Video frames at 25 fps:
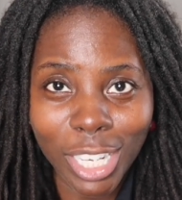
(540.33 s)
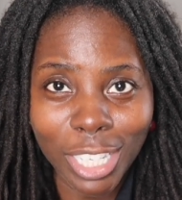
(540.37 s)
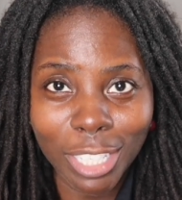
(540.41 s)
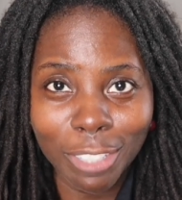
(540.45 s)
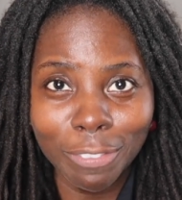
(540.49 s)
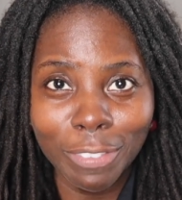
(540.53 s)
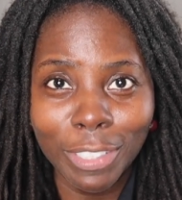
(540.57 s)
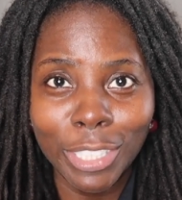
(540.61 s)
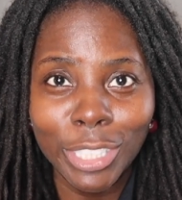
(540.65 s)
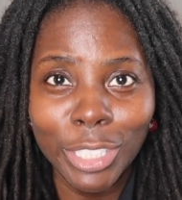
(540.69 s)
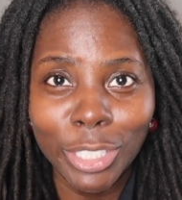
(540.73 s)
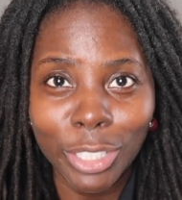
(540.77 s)

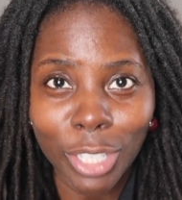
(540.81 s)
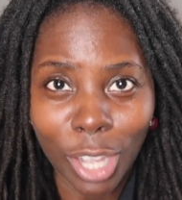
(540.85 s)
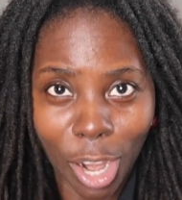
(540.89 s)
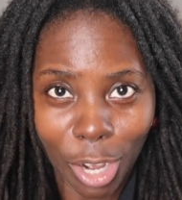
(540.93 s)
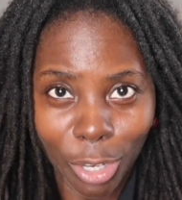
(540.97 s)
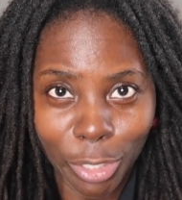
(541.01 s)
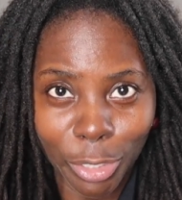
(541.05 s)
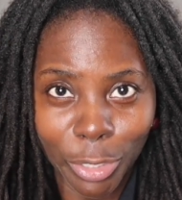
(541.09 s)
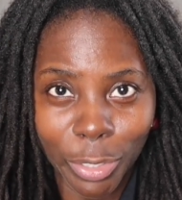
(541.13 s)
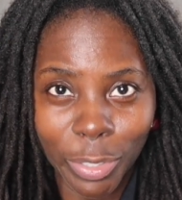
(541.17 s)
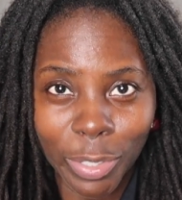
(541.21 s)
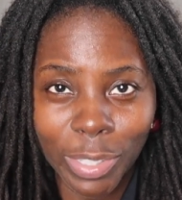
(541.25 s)
of
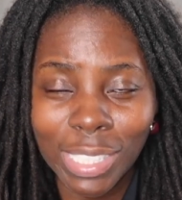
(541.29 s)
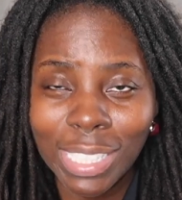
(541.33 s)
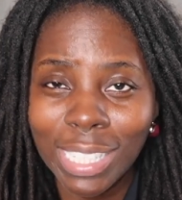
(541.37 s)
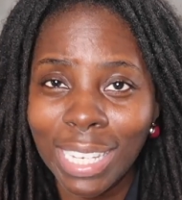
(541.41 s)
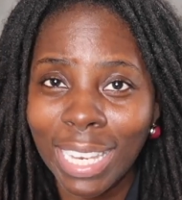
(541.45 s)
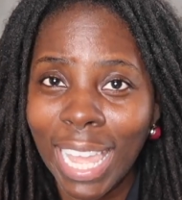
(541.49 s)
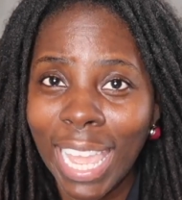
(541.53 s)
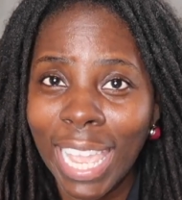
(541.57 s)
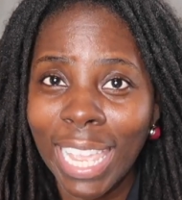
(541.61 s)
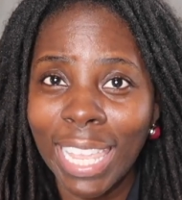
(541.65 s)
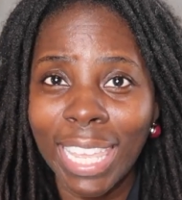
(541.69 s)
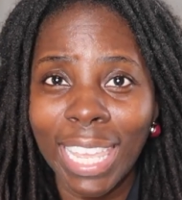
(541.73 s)
doctors
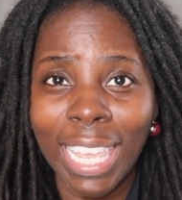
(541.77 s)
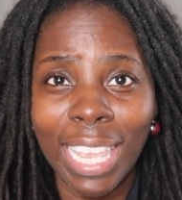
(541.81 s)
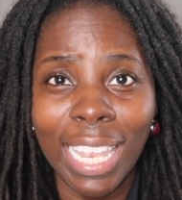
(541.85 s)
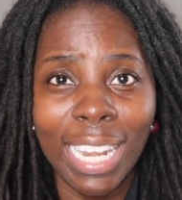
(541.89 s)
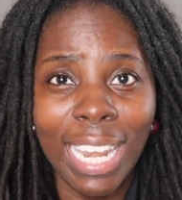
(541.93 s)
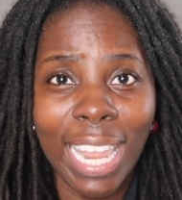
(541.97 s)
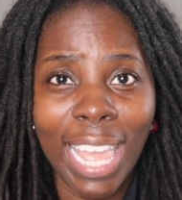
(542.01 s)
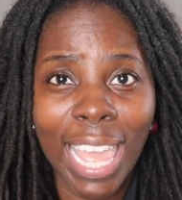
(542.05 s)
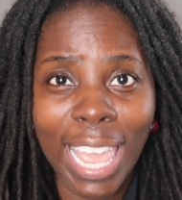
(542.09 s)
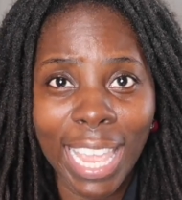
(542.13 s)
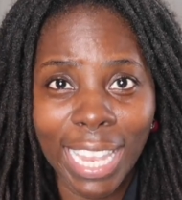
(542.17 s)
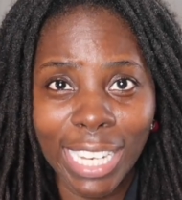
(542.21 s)
like
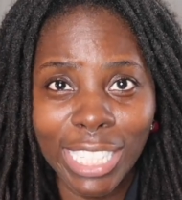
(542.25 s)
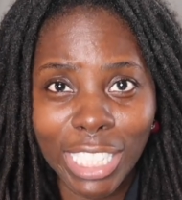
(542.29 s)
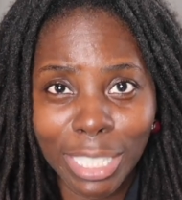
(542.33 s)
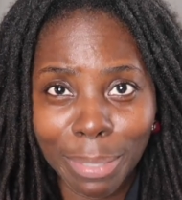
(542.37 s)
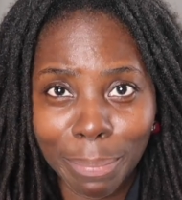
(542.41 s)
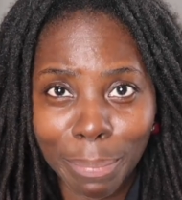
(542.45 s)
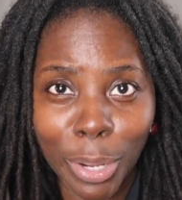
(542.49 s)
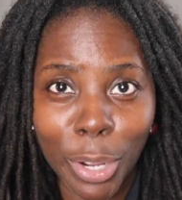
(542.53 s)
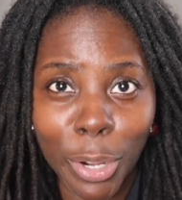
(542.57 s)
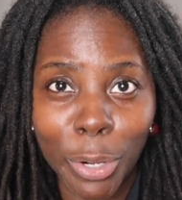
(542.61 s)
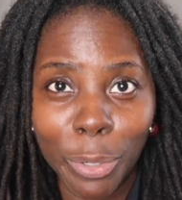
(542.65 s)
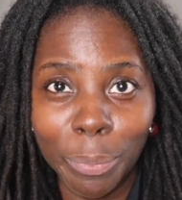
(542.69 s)
an
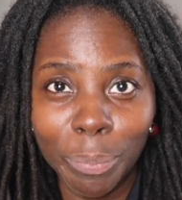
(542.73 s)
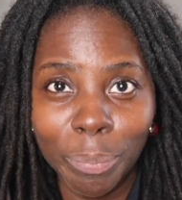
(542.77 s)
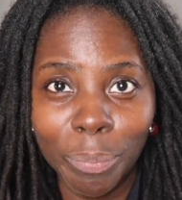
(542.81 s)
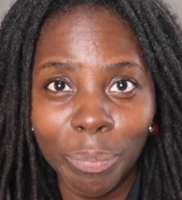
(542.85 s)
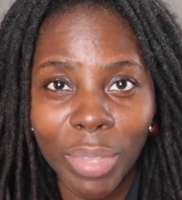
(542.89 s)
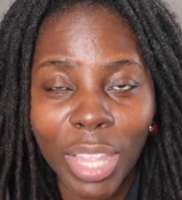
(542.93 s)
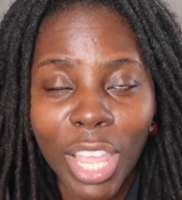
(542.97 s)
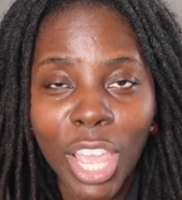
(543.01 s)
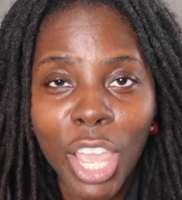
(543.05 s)
HMO.